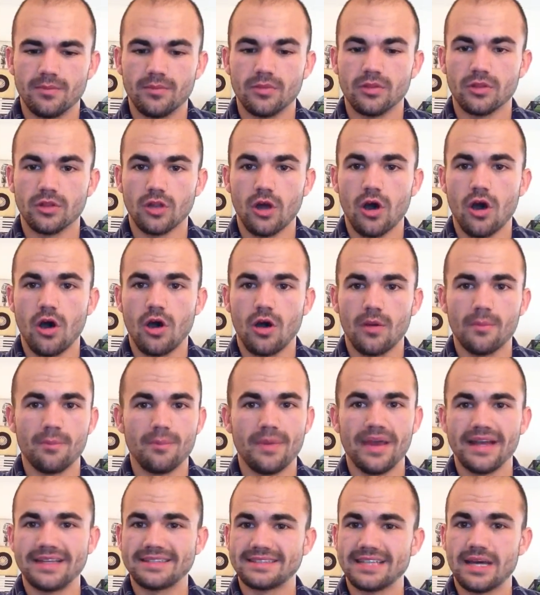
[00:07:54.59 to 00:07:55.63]
Law
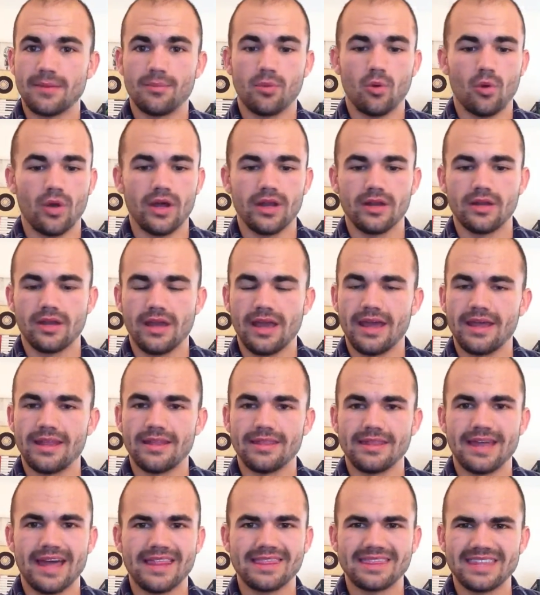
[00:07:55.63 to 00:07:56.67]
makes that point,
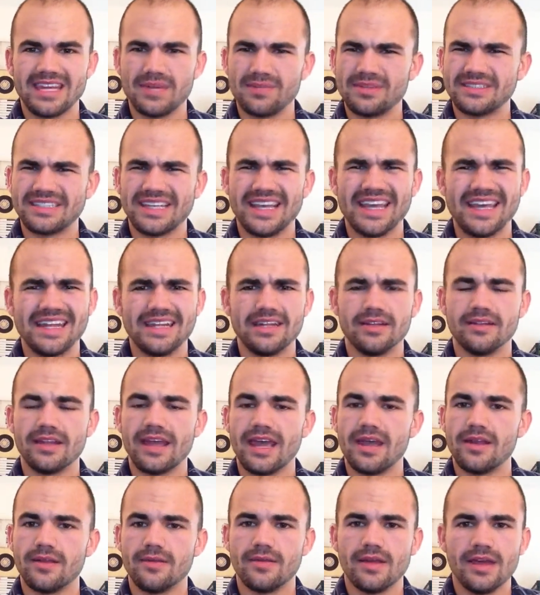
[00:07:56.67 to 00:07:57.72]
and that theme is hidden
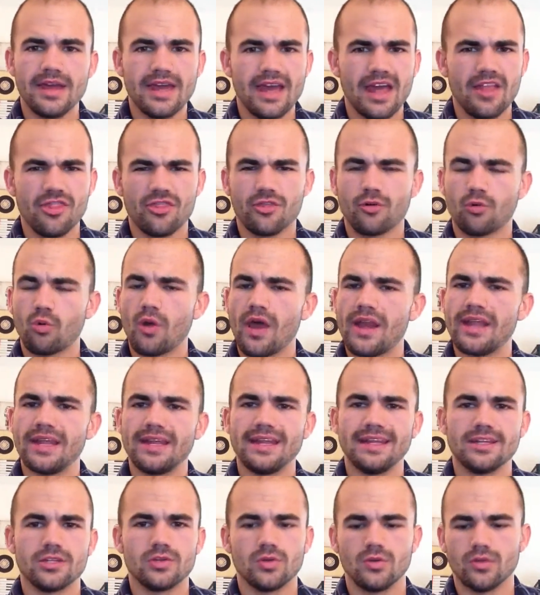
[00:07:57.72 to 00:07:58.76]
and, and threaded
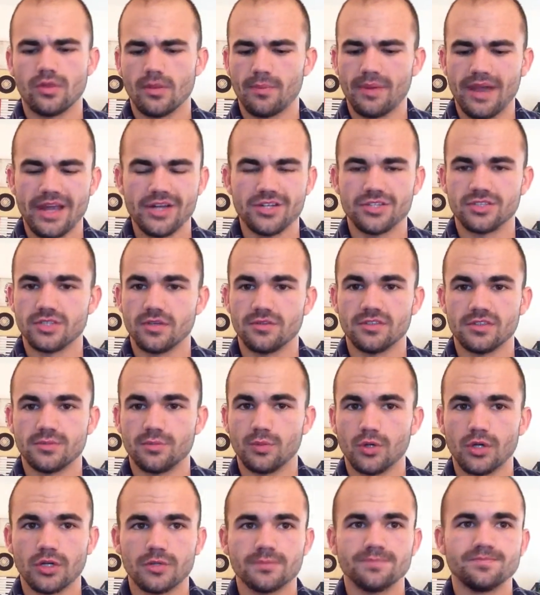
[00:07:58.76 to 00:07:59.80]
into the pages of his
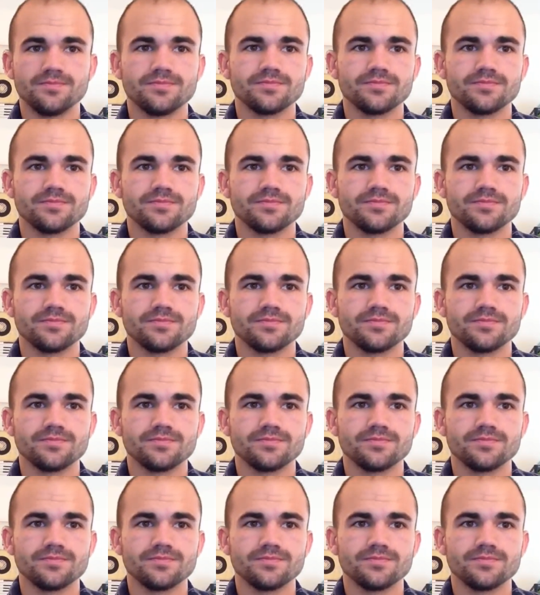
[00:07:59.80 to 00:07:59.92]
book.